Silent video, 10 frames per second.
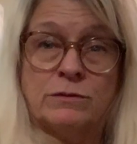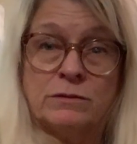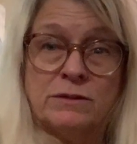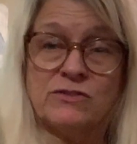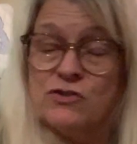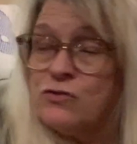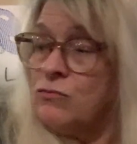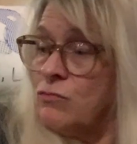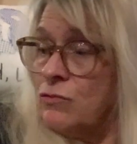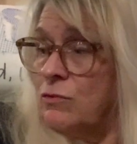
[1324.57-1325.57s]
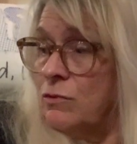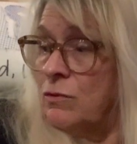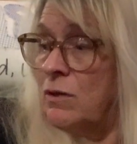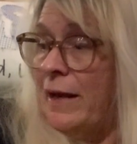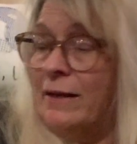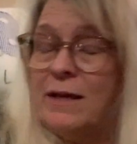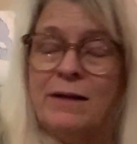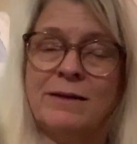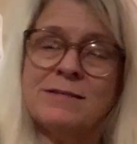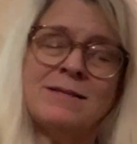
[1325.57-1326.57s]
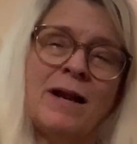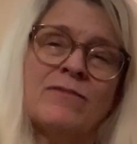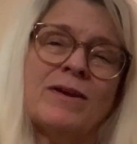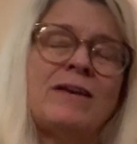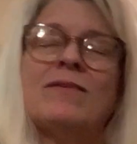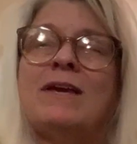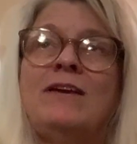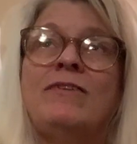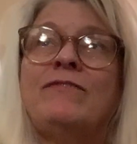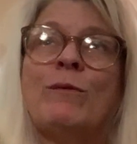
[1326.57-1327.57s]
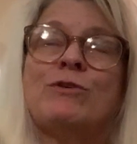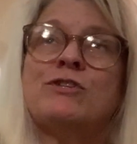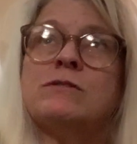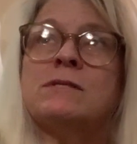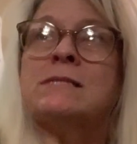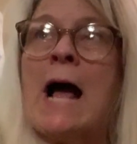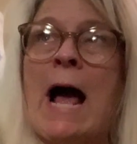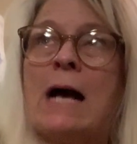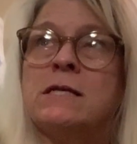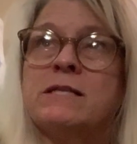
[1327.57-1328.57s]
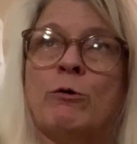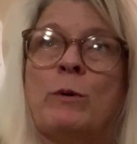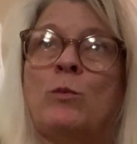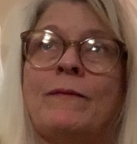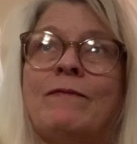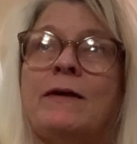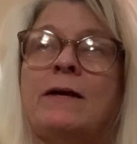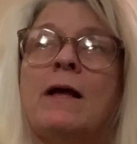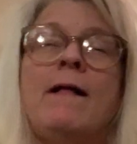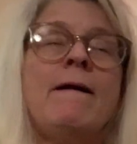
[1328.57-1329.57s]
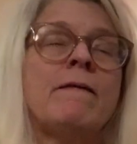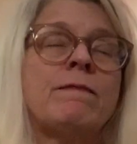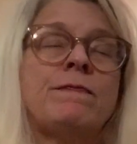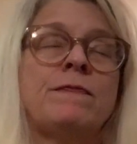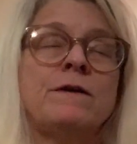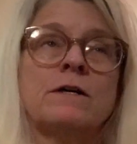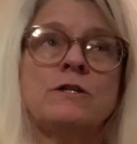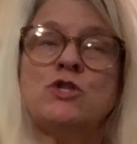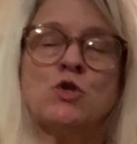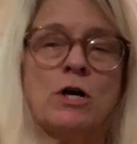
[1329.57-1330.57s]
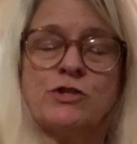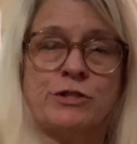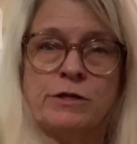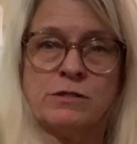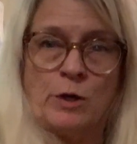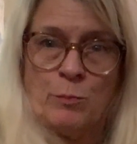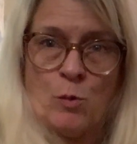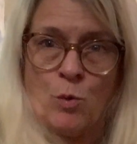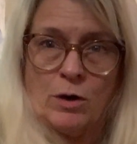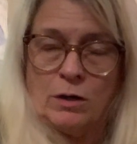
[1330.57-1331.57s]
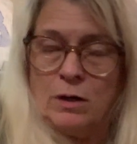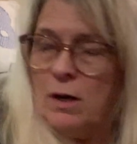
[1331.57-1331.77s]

This is, and it's not, even if it were just the size, that would be one thing. The construction is so poor.